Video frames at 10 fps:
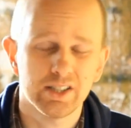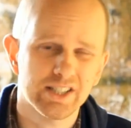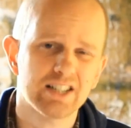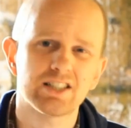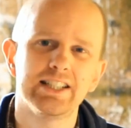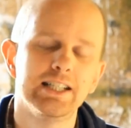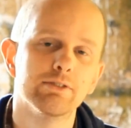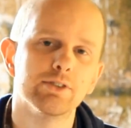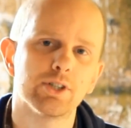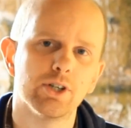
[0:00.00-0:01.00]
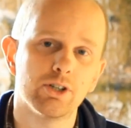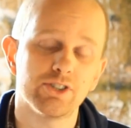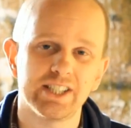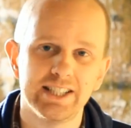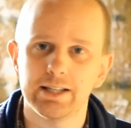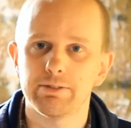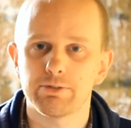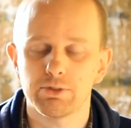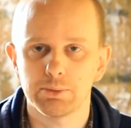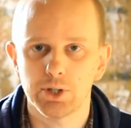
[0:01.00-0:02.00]
is actually given to her as a
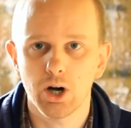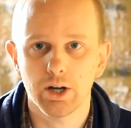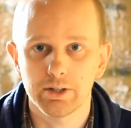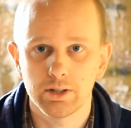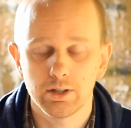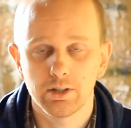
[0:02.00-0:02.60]
gift from God.